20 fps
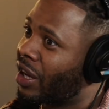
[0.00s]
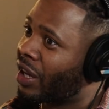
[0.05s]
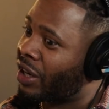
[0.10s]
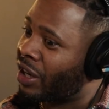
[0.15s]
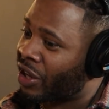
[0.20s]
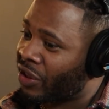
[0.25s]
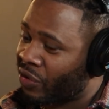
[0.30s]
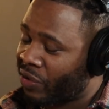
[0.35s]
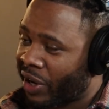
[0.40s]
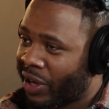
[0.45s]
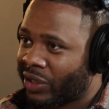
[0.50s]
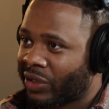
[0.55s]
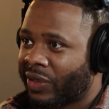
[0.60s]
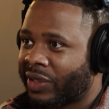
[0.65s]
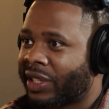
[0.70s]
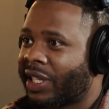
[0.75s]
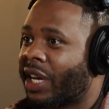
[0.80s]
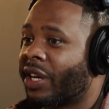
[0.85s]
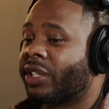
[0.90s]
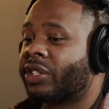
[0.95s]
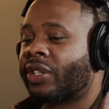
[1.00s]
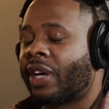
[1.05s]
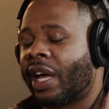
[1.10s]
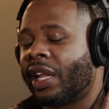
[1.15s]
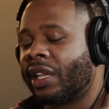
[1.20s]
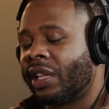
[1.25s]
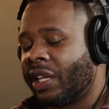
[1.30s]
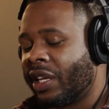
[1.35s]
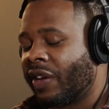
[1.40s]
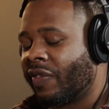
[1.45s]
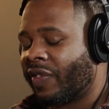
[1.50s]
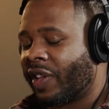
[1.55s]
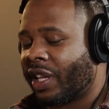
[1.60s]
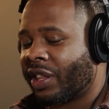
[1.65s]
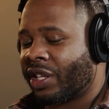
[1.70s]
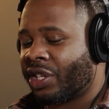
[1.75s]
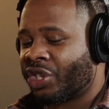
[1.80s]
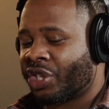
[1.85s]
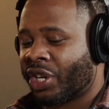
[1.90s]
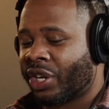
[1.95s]
another rehearsal on Saturday. So I lived at
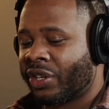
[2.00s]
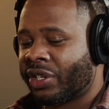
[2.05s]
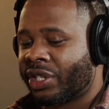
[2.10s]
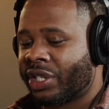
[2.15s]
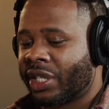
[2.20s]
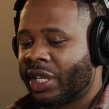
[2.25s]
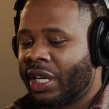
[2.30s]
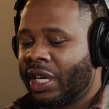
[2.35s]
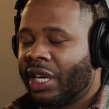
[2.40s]
the church.